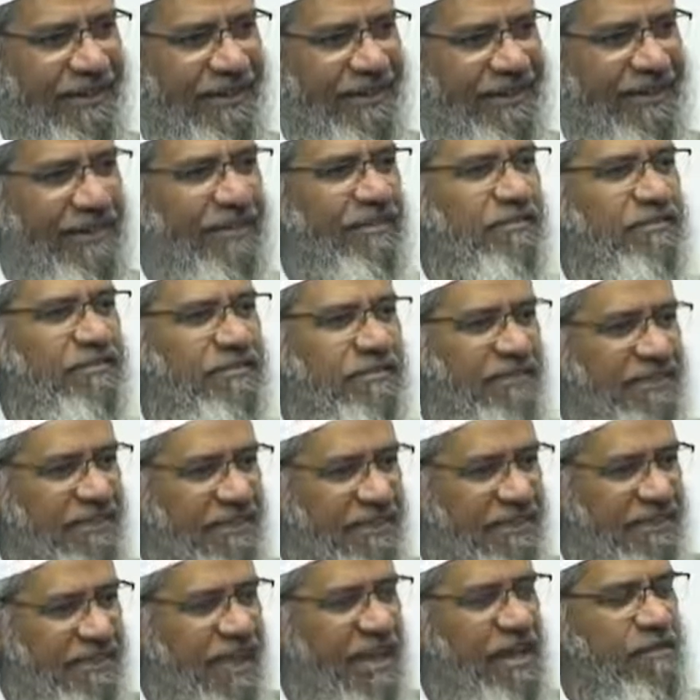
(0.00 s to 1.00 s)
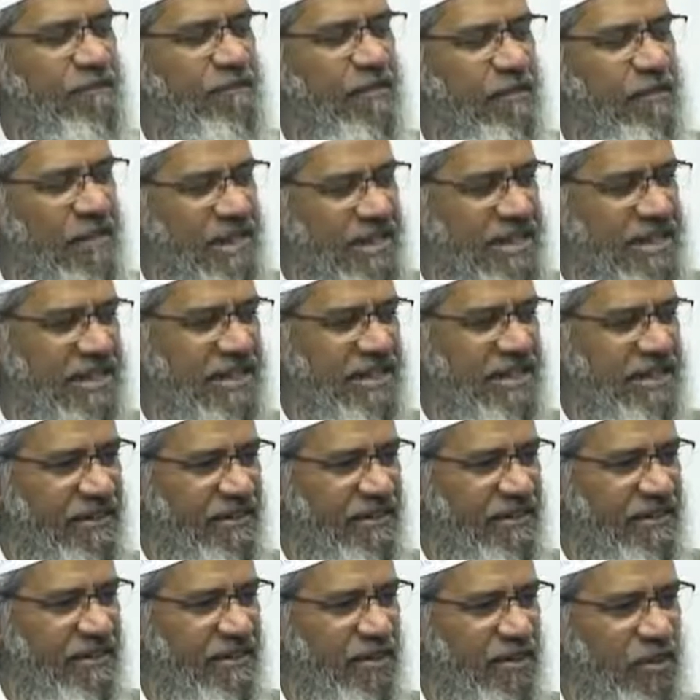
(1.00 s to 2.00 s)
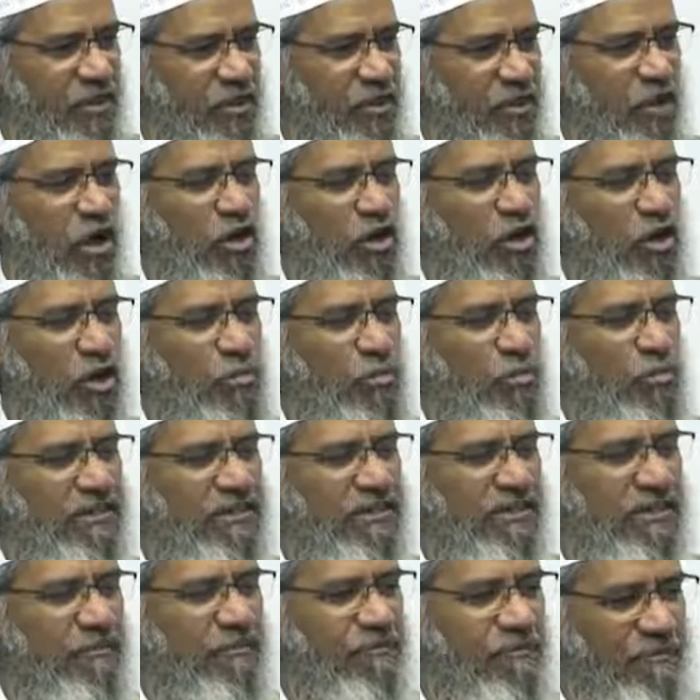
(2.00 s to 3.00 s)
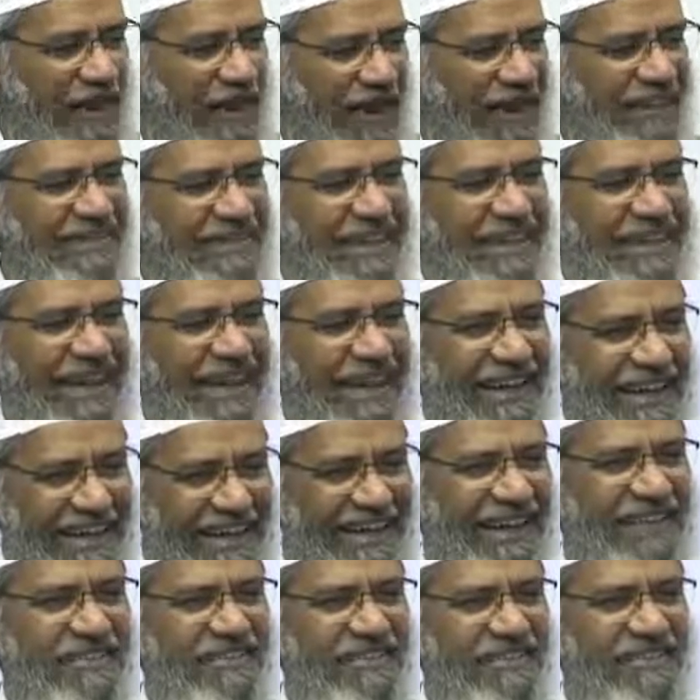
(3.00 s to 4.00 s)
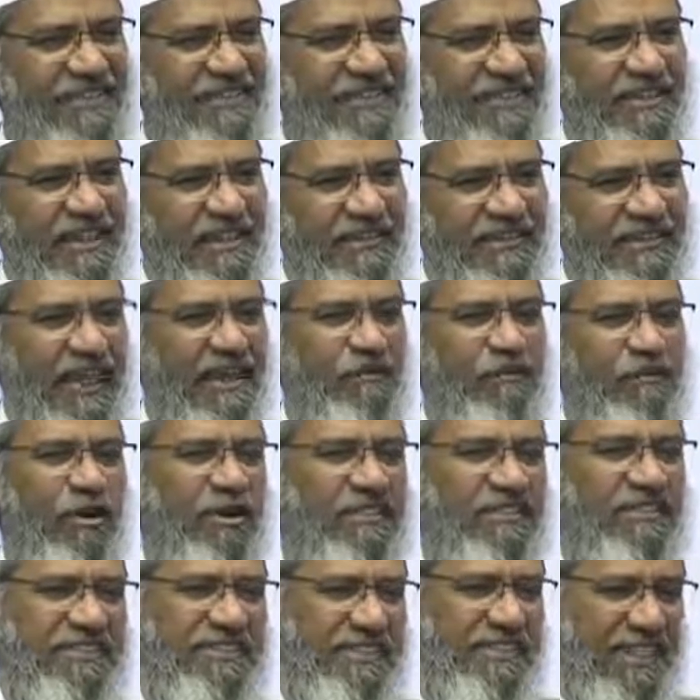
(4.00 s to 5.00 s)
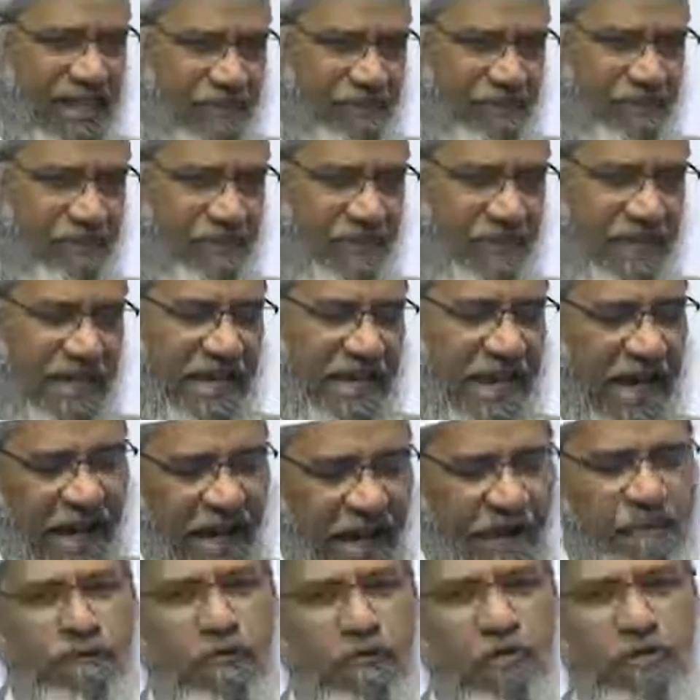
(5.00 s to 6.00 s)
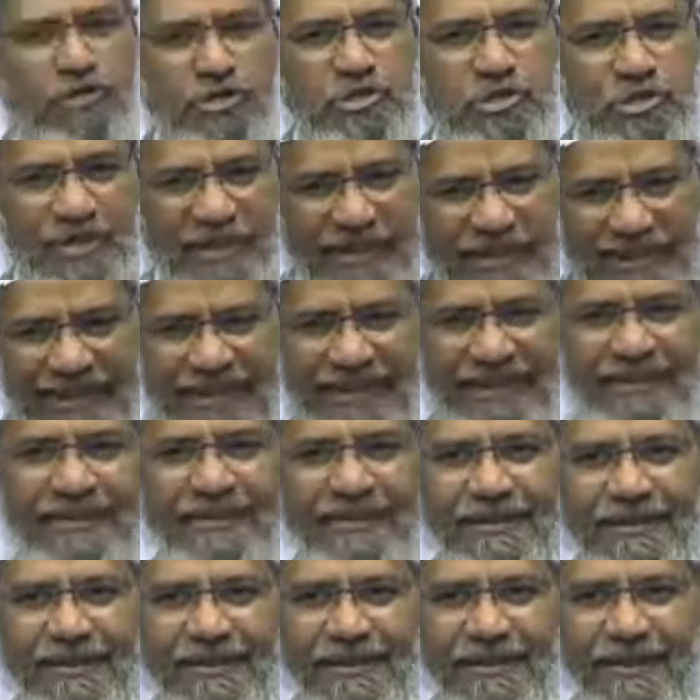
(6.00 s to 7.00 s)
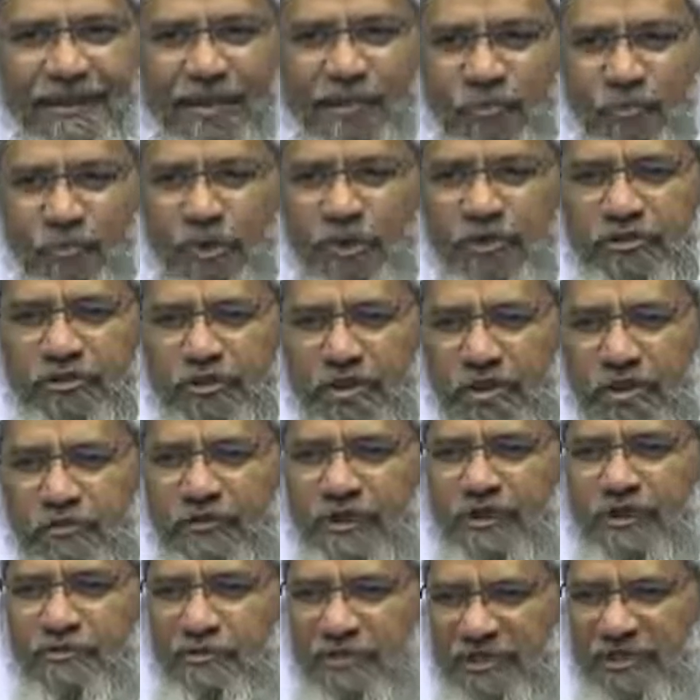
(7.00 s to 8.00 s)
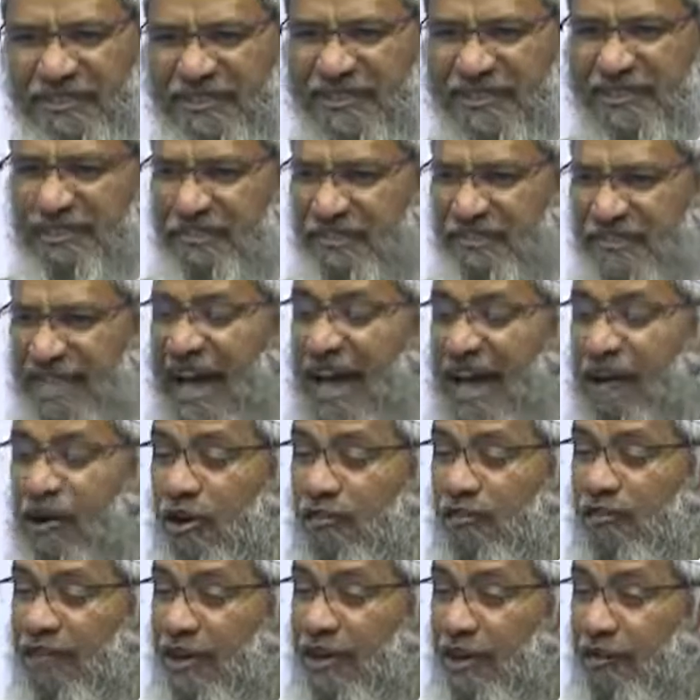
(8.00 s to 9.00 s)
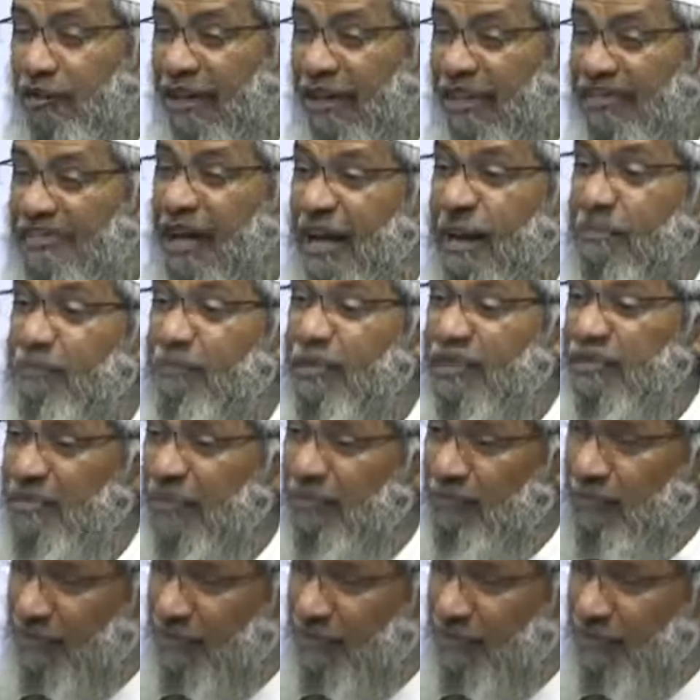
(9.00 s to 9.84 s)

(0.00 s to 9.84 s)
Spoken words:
gives the information to your non-Muslim friends and colleagues that what is Islam. Unfortunately, most of us Muslims, they are not very good examples of